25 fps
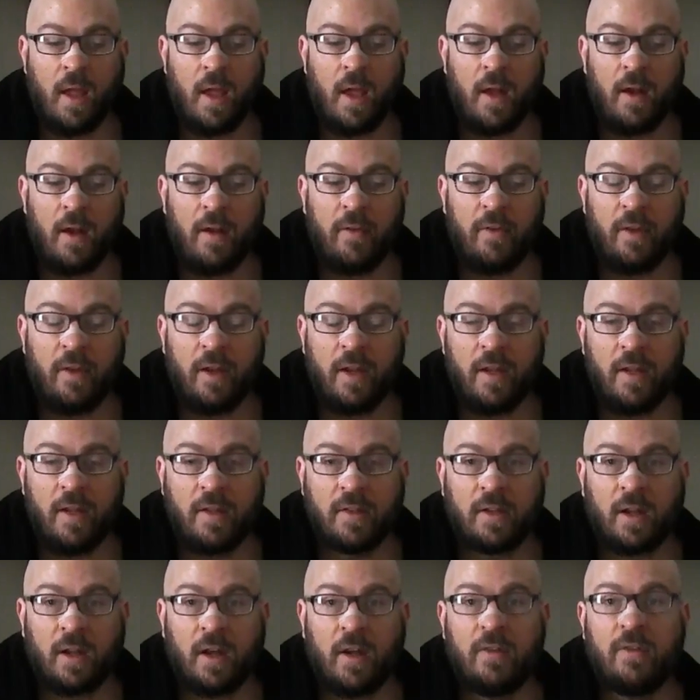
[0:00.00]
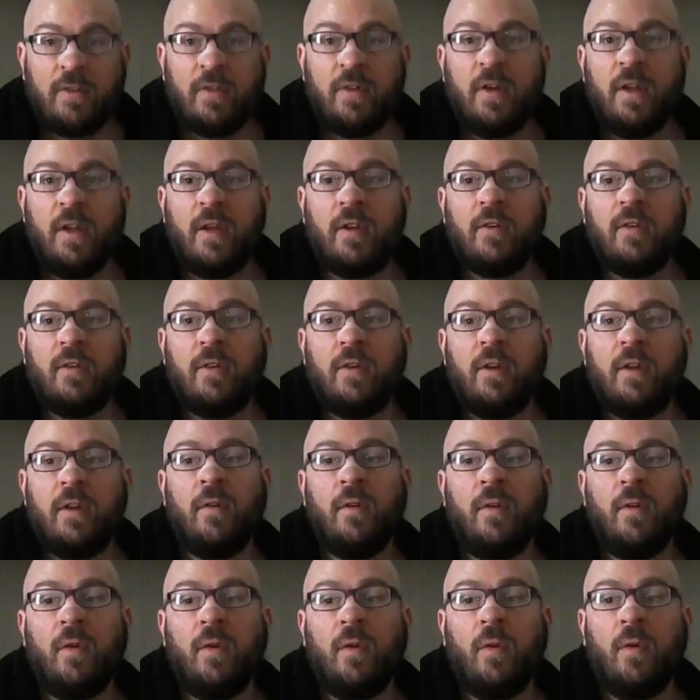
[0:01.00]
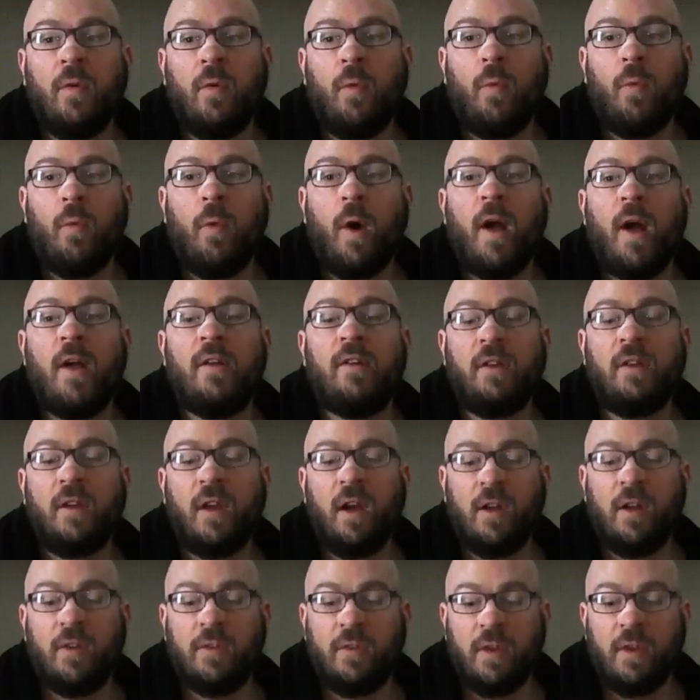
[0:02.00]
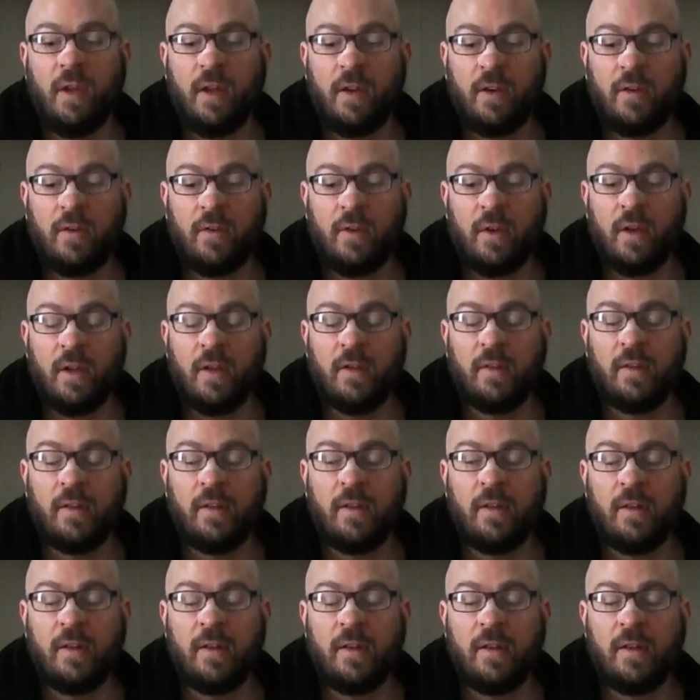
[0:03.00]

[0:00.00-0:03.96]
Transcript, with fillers: And if it is contradictory, why is it contradictory? Is